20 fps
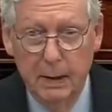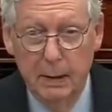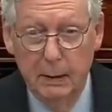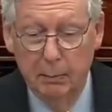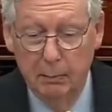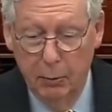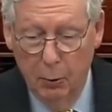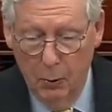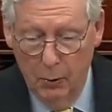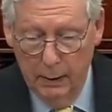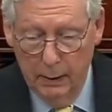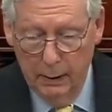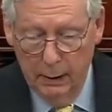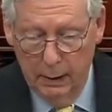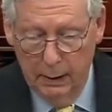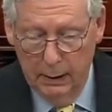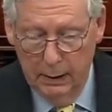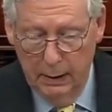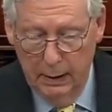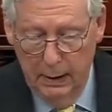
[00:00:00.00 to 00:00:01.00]

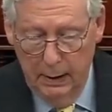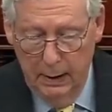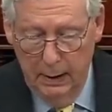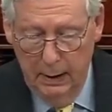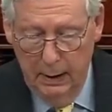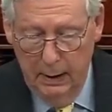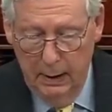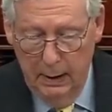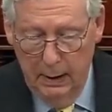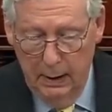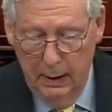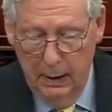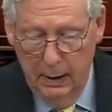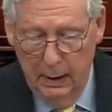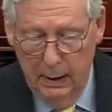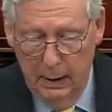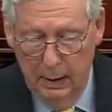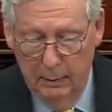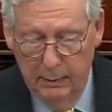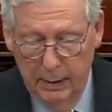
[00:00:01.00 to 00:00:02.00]
Importantly,
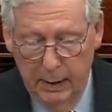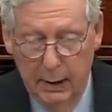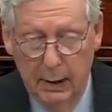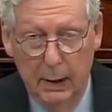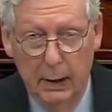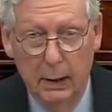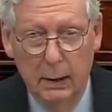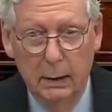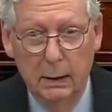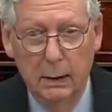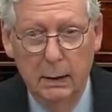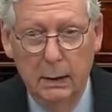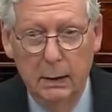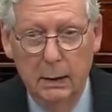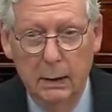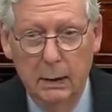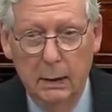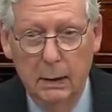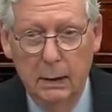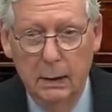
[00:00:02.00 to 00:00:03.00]
it began
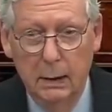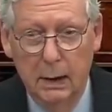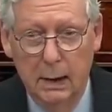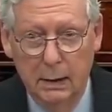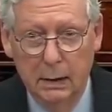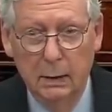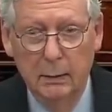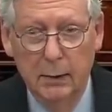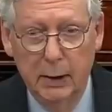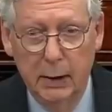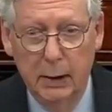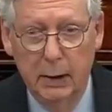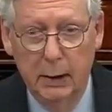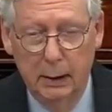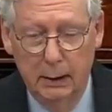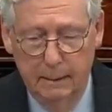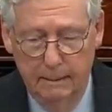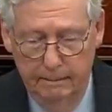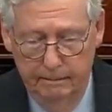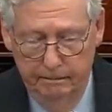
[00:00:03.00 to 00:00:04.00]
at the
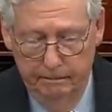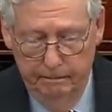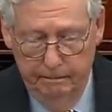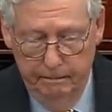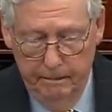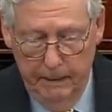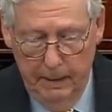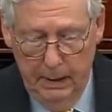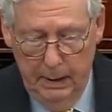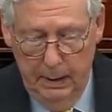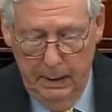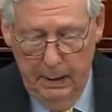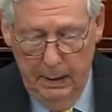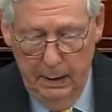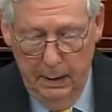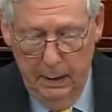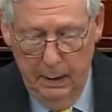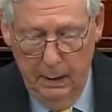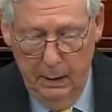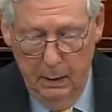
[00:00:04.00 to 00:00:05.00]
beginning.
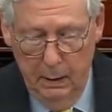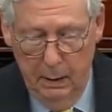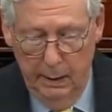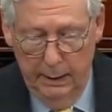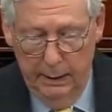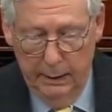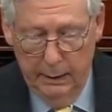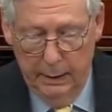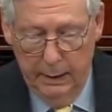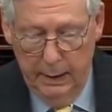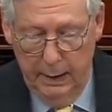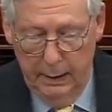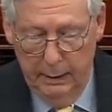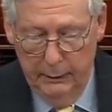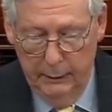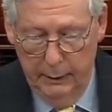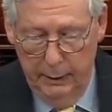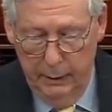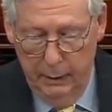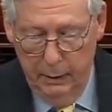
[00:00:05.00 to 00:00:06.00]
Early in the
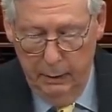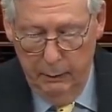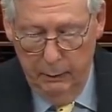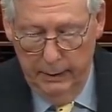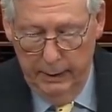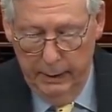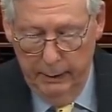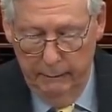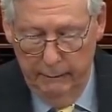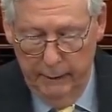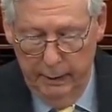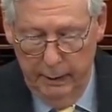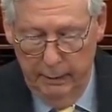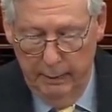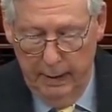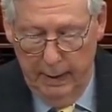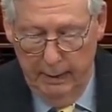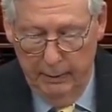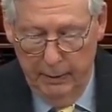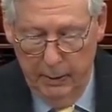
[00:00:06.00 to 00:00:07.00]
calendar year, we
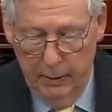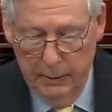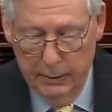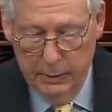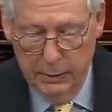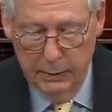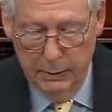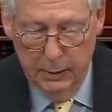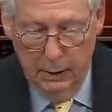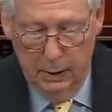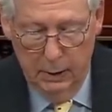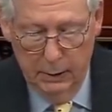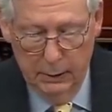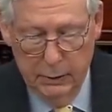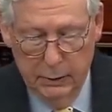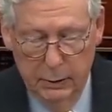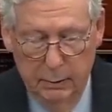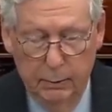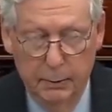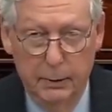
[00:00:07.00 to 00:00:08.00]
convened bipartisan
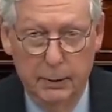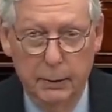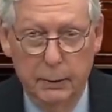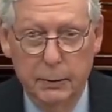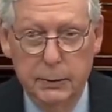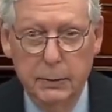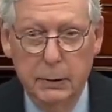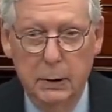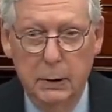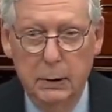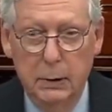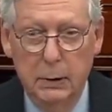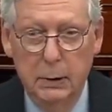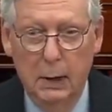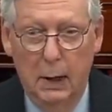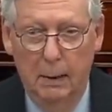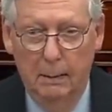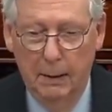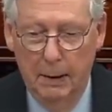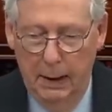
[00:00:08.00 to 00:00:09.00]
talks to produce
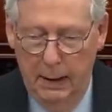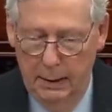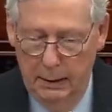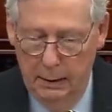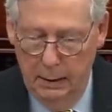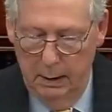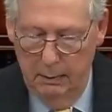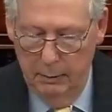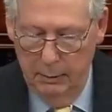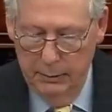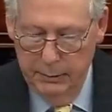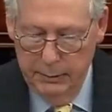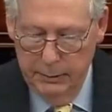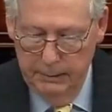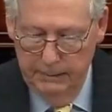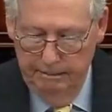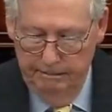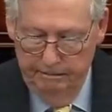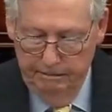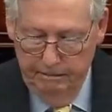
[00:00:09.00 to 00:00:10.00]
top line numbers
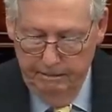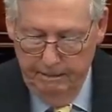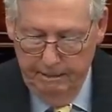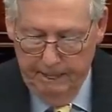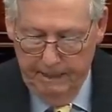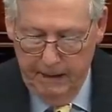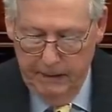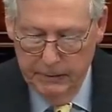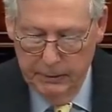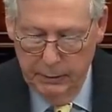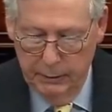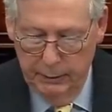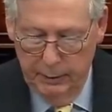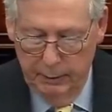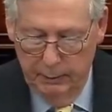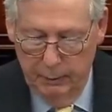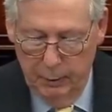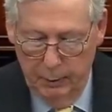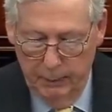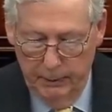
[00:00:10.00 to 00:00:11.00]
so the
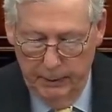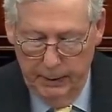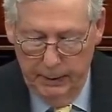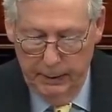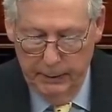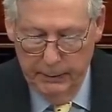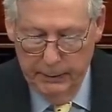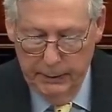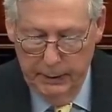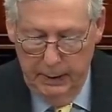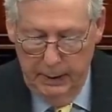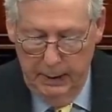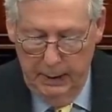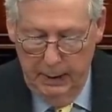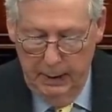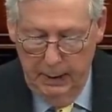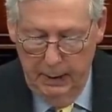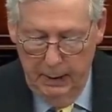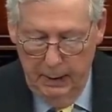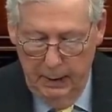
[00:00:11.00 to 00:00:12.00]
appropriators
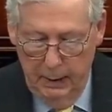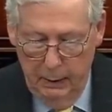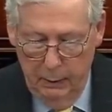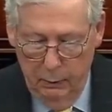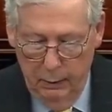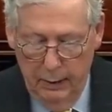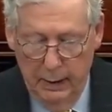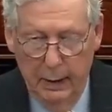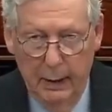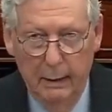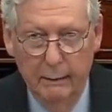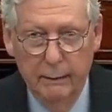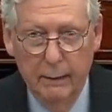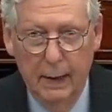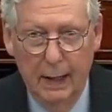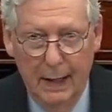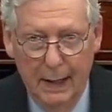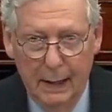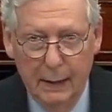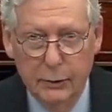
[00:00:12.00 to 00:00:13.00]
would have
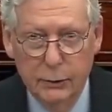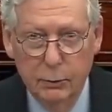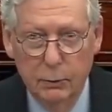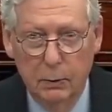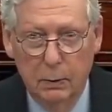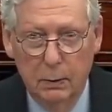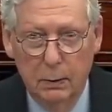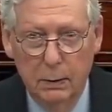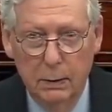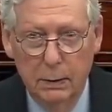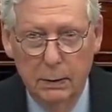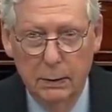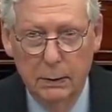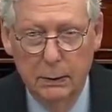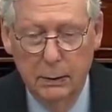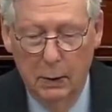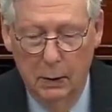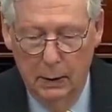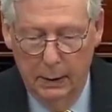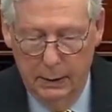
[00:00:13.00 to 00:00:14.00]
actual
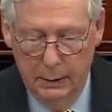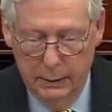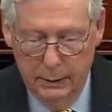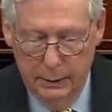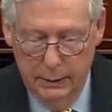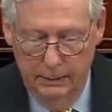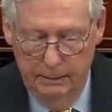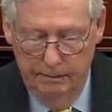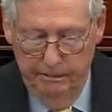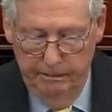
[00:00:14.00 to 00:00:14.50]
targets.